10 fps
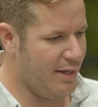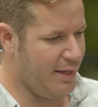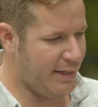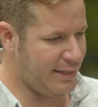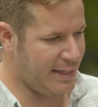
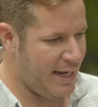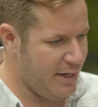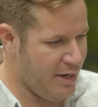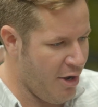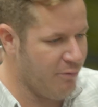like,
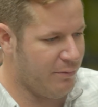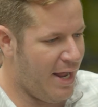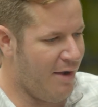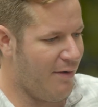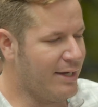no,
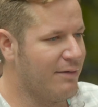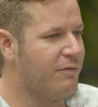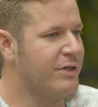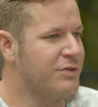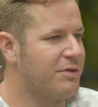now I can
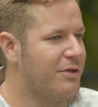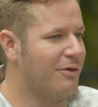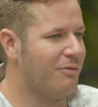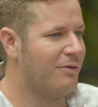fish with you.